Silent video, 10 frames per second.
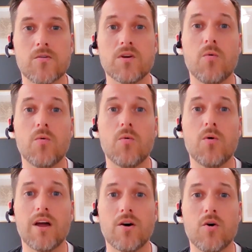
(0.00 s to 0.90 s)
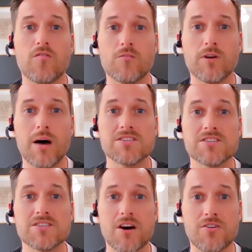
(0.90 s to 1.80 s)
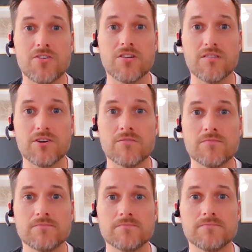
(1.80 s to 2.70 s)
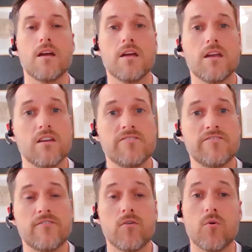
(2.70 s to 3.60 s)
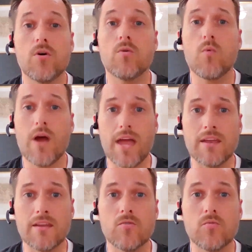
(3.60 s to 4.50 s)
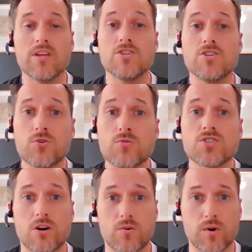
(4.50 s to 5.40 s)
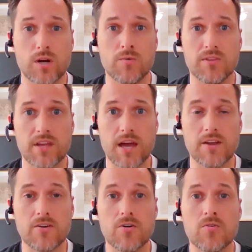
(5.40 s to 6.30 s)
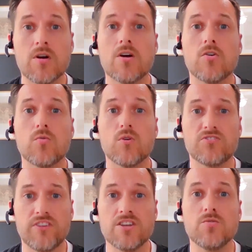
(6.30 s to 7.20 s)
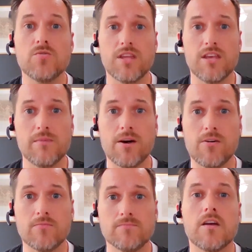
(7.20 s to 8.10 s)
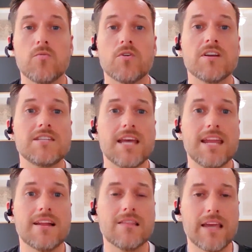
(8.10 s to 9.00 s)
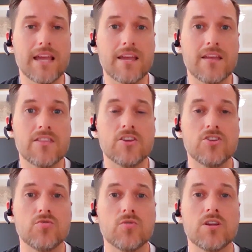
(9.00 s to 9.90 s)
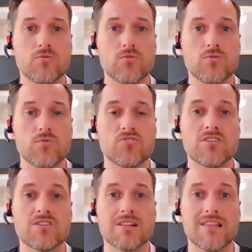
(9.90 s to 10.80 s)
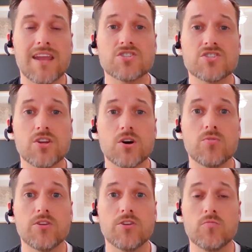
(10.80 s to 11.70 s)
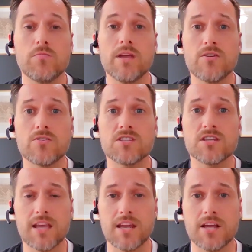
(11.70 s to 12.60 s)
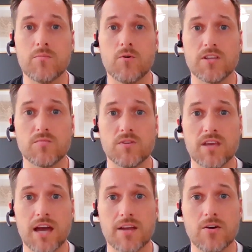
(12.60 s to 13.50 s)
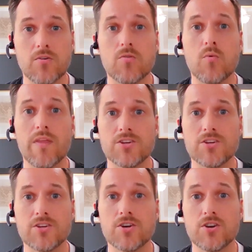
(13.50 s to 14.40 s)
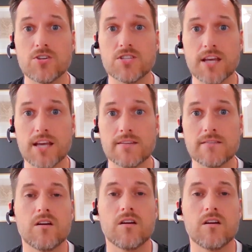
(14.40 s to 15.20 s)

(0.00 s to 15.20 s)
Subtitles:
We don't want to overpromise and underdeliver. If or when we do start working with GEICO, we'll send you an email. It will contain a link that you can use to let us know that you'd be interested in getting appointed with GEICO when they enter your state.